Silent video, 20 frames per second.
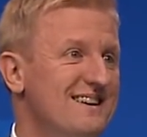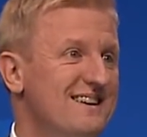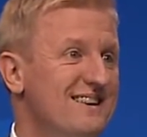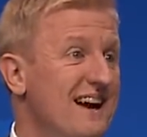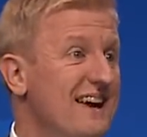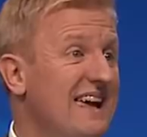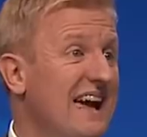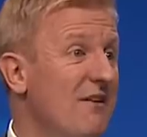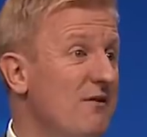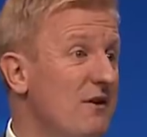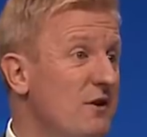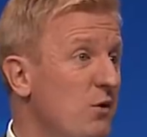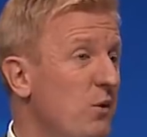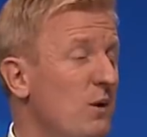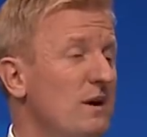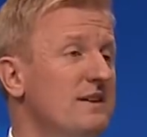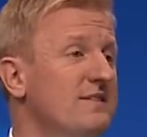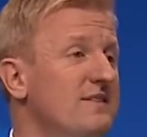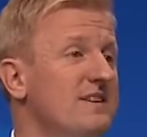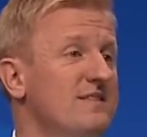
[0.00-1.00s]
Like our
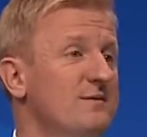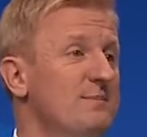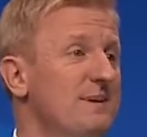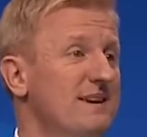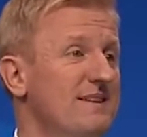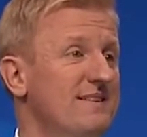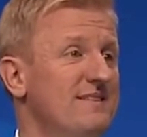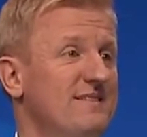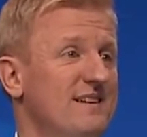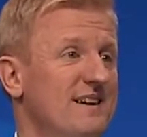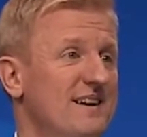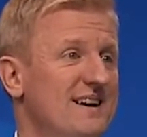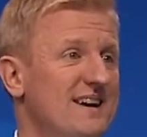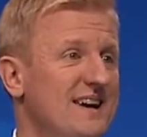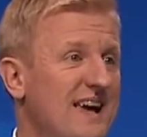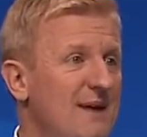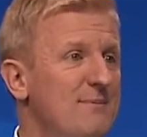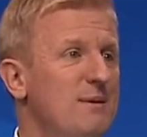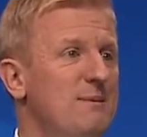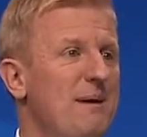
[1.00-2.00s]
Equalities Minister,
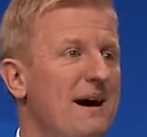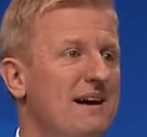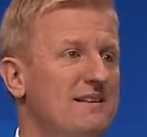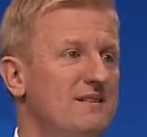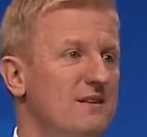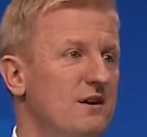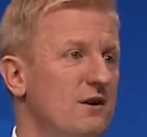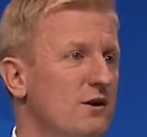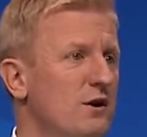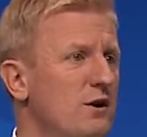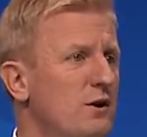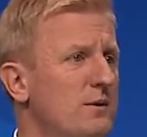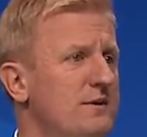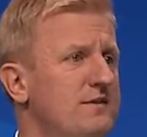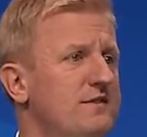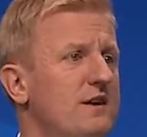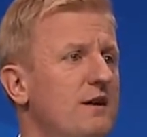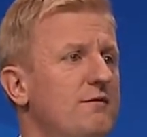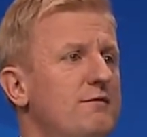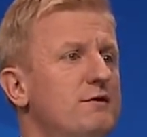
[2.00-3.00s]
Kemi Badenoch, who
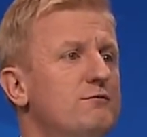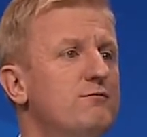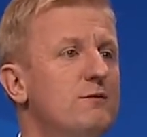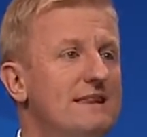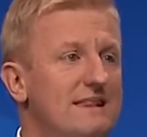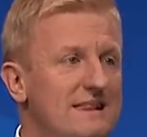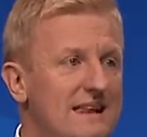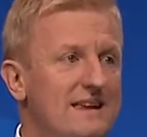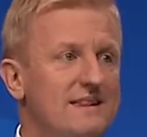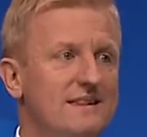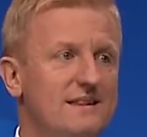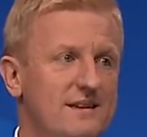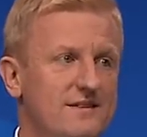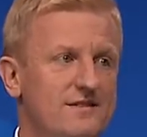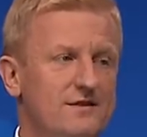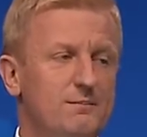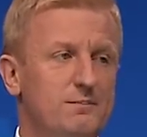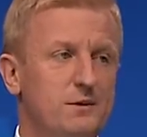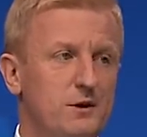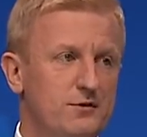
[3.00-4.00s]
has suffered
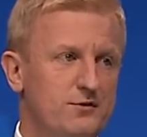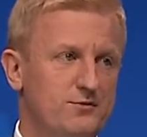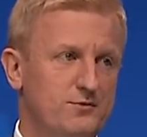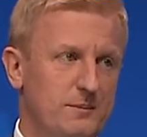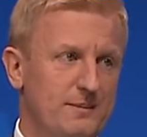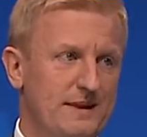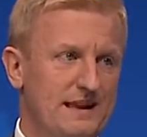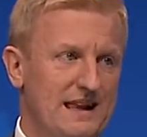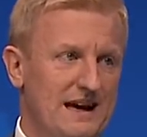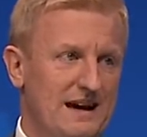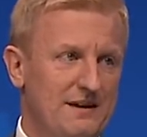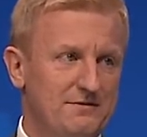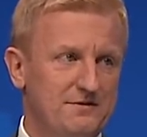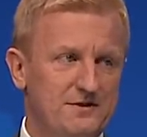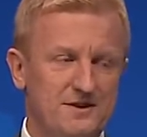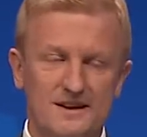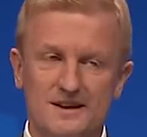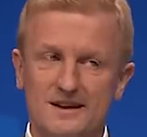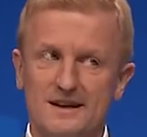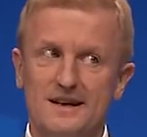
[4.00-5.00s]
relentless abuse from the left.